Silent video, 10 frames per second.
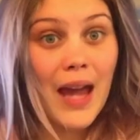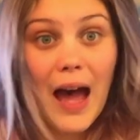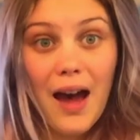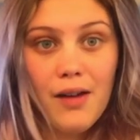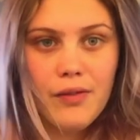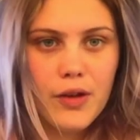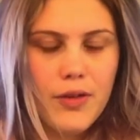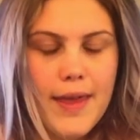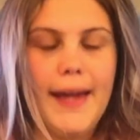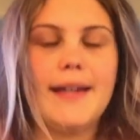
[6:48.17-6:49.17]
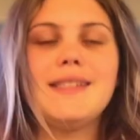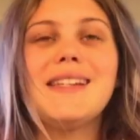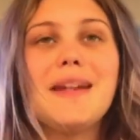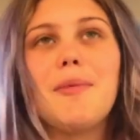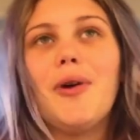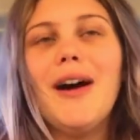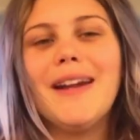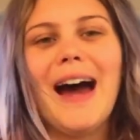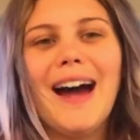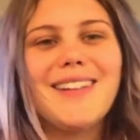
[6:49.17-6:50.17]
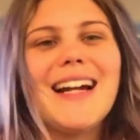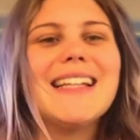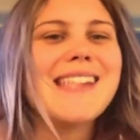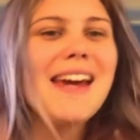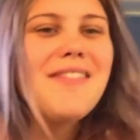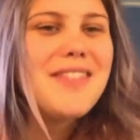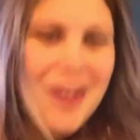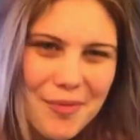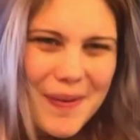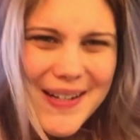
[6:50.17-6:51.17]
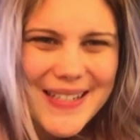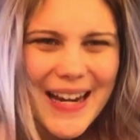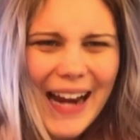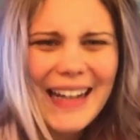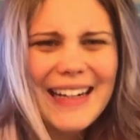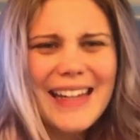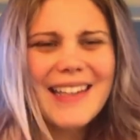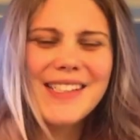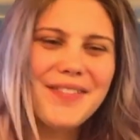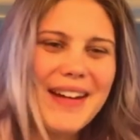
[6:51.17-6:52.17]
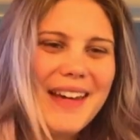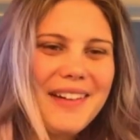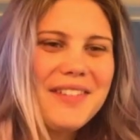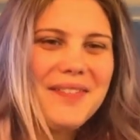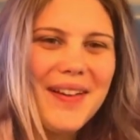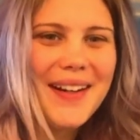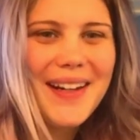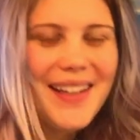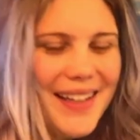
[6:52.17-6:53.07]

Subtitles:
A few things. Number one, I realize I have no personality in this video, but